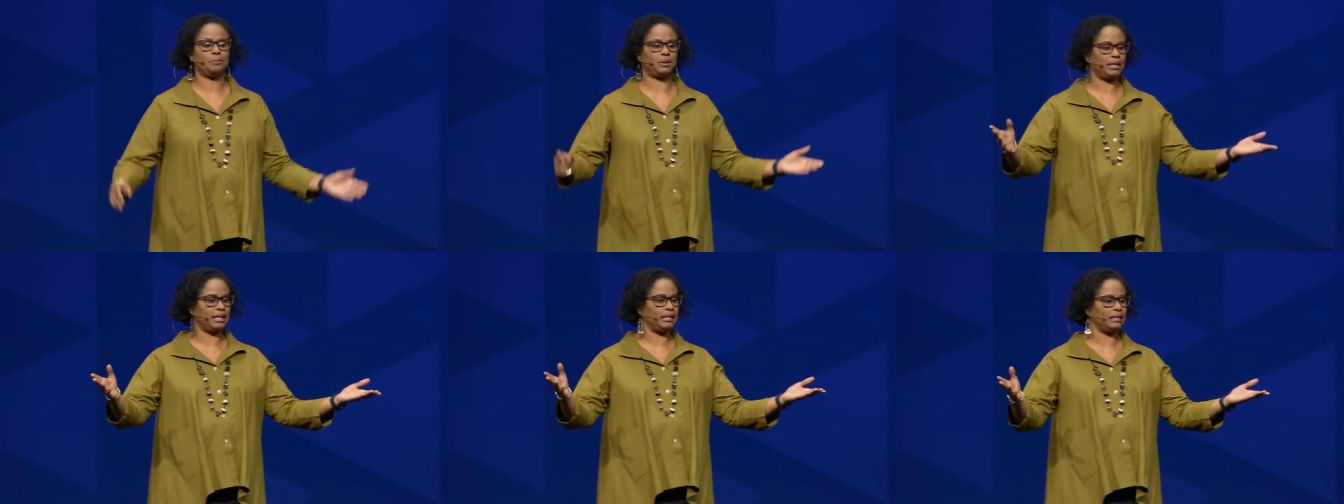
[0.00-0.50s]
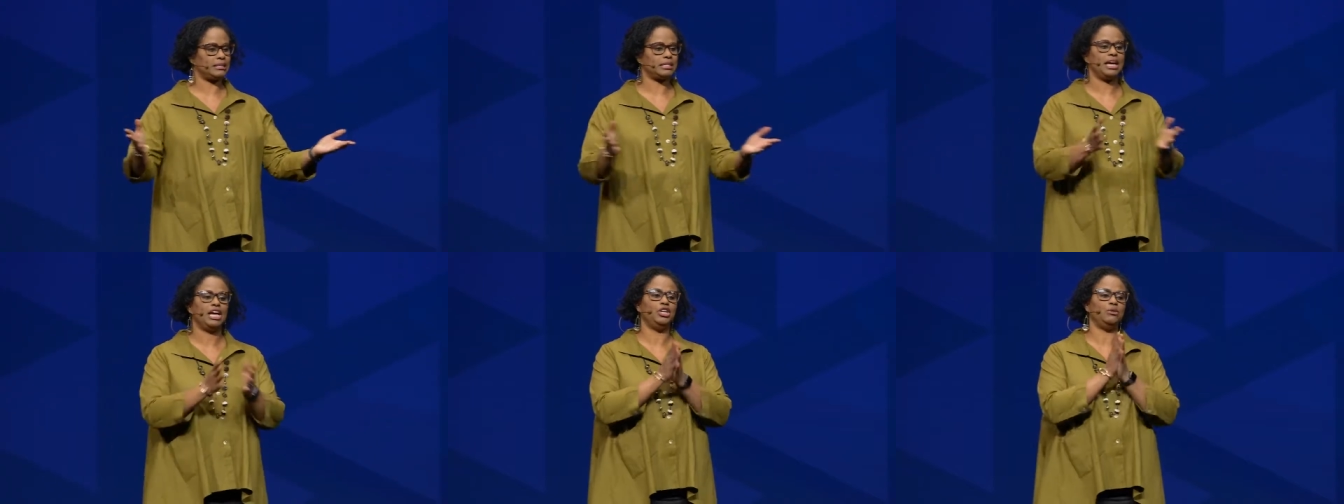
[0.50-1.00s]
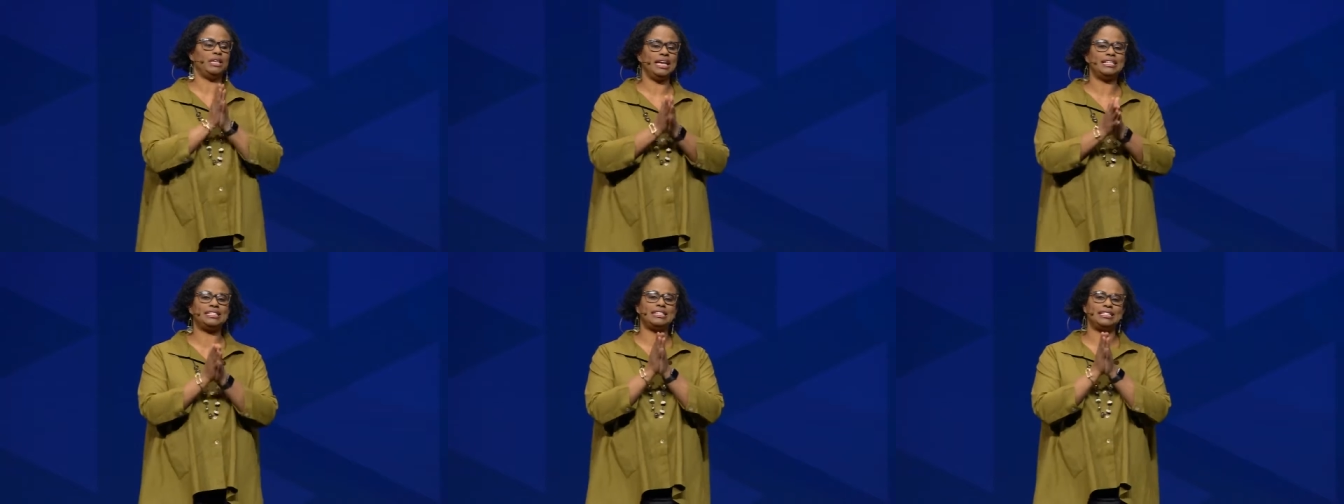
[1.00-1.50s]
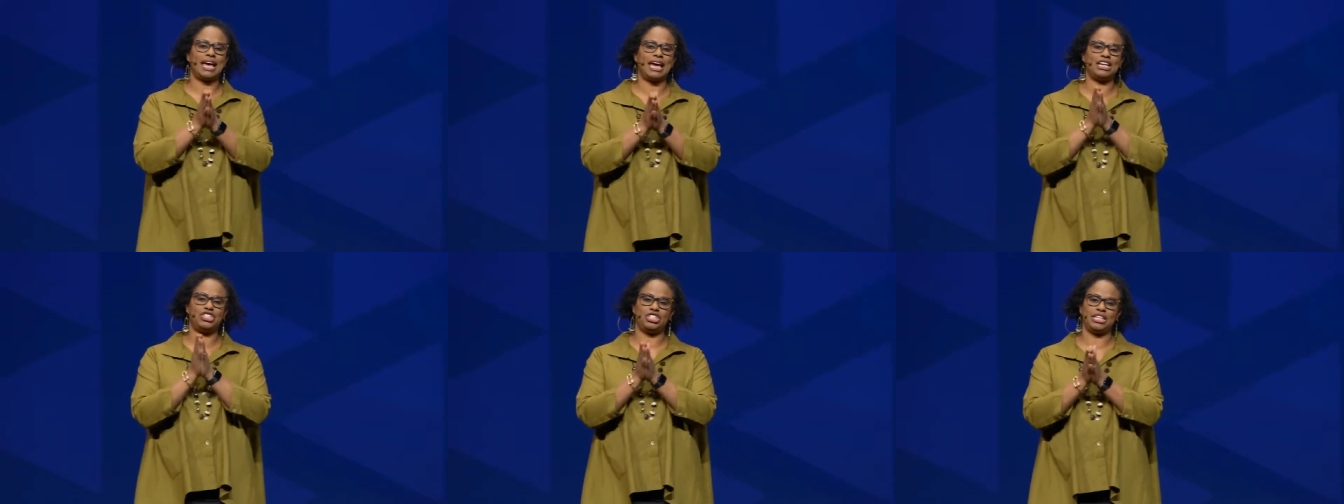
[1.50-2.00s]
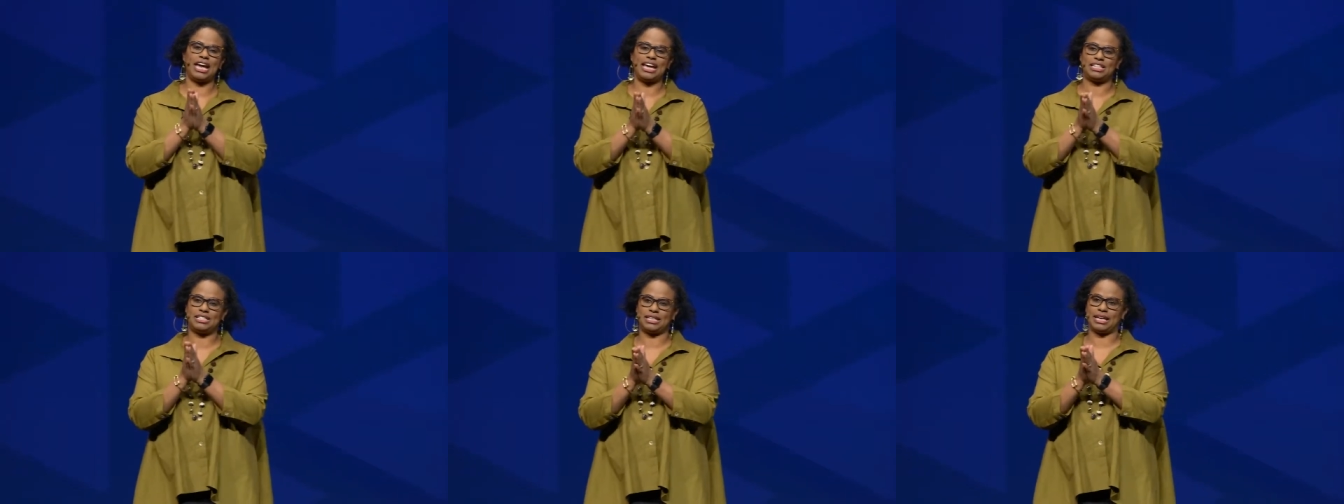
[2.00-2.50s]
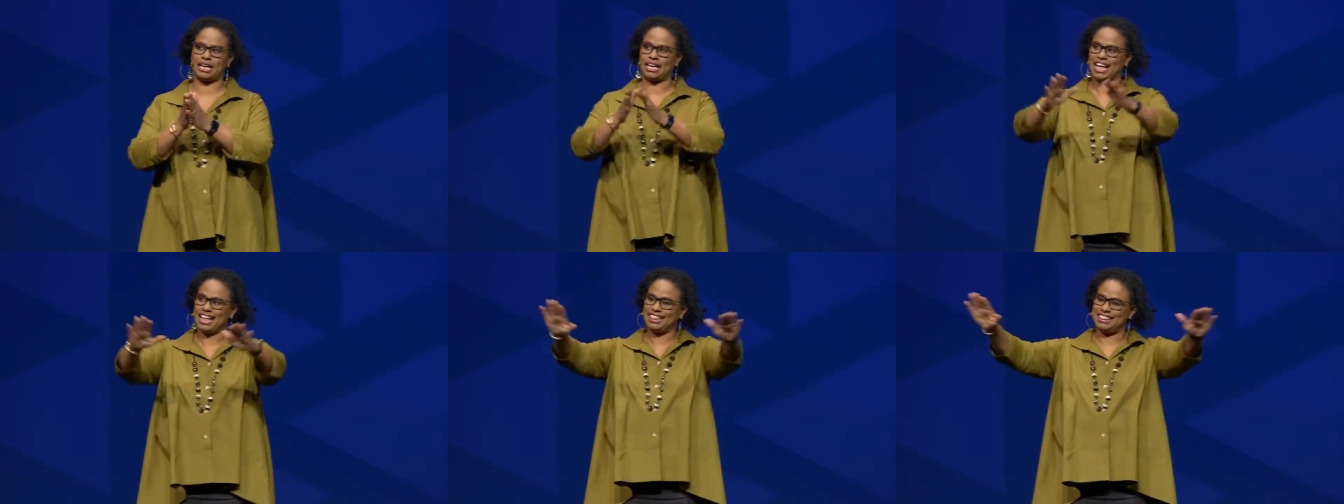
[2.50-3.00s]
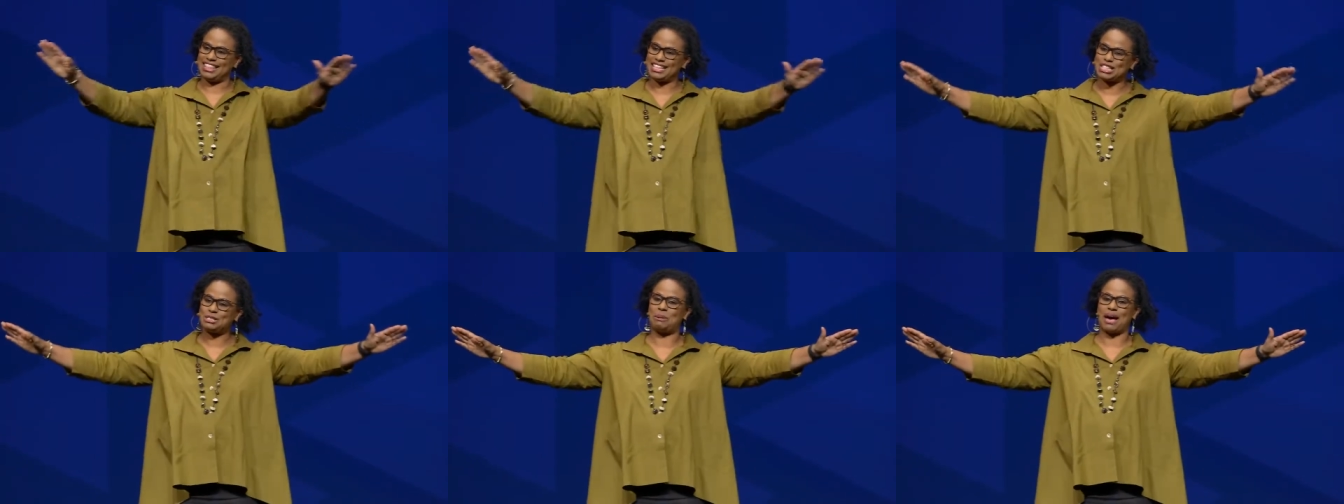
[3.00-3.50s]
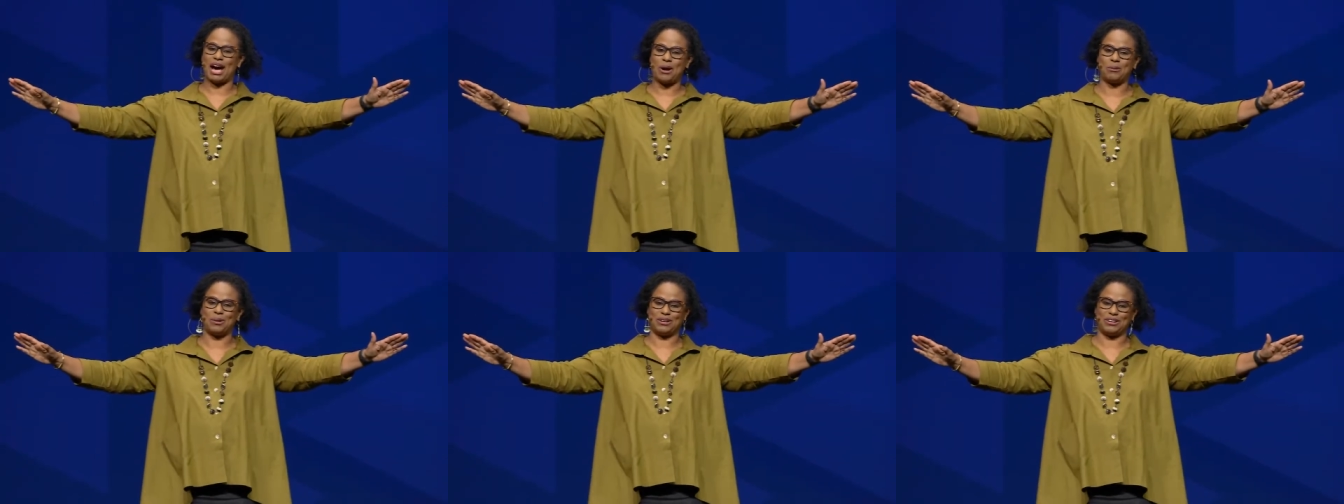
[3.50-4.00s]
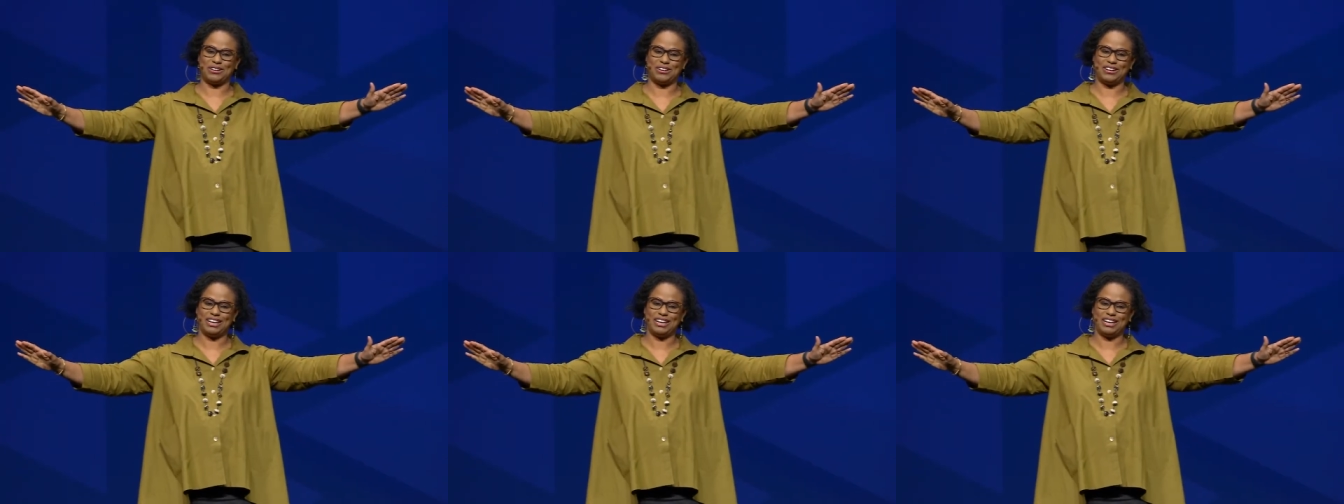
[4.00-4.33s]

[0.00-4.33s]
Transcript: Please, you need to take GHC, this power,